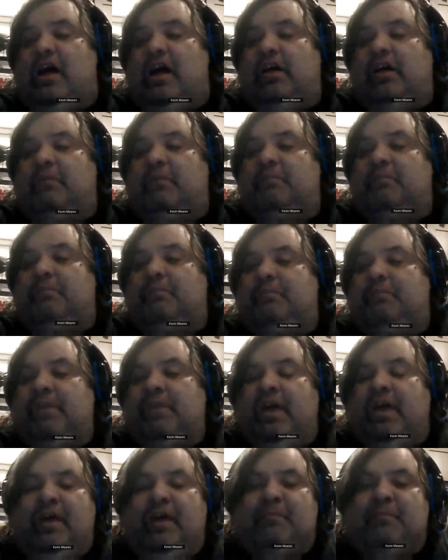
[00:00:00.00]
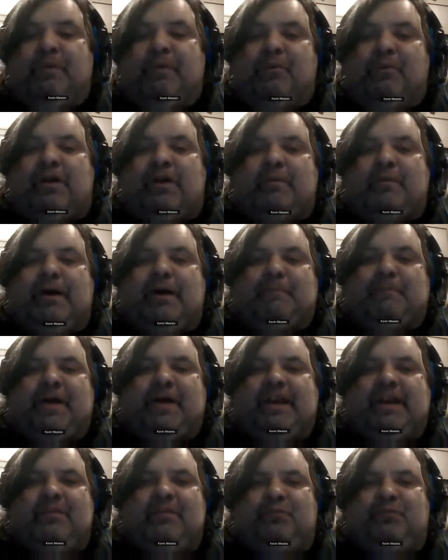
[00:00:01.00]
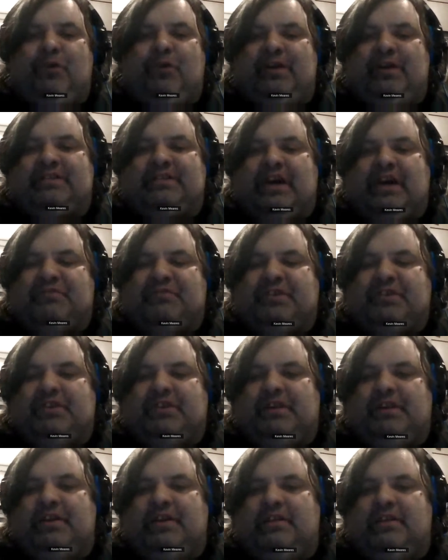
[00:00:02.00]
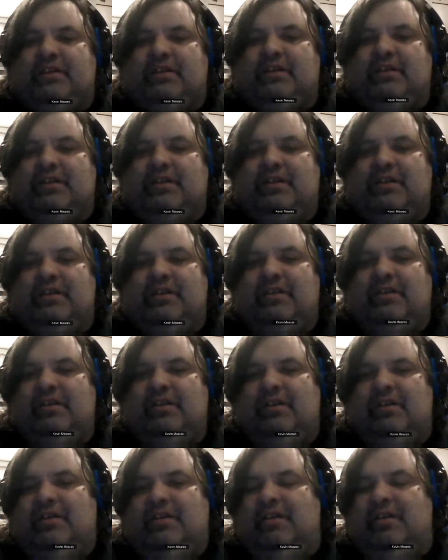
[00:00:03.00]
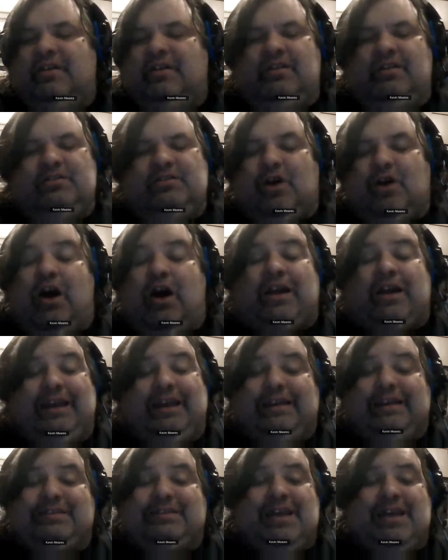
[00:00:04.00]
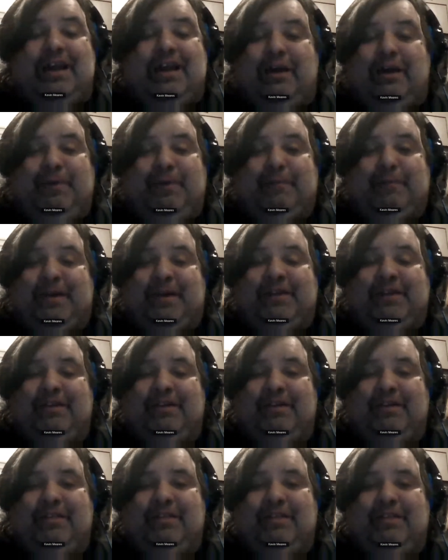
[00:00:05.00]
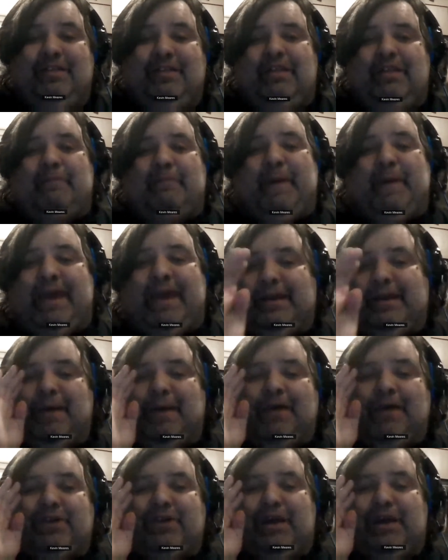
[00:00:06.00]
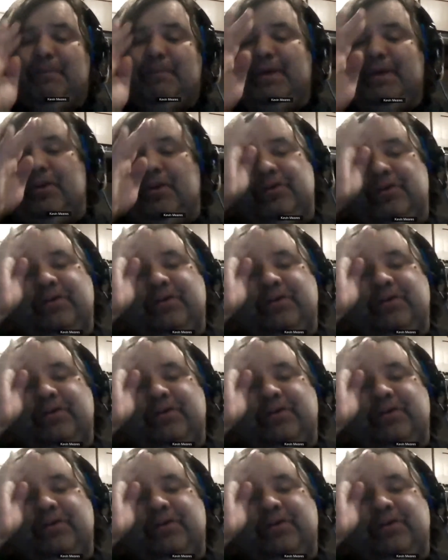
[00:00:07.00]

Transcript: But we're coming up on 8:47, and talking is not helping the pain I'm having up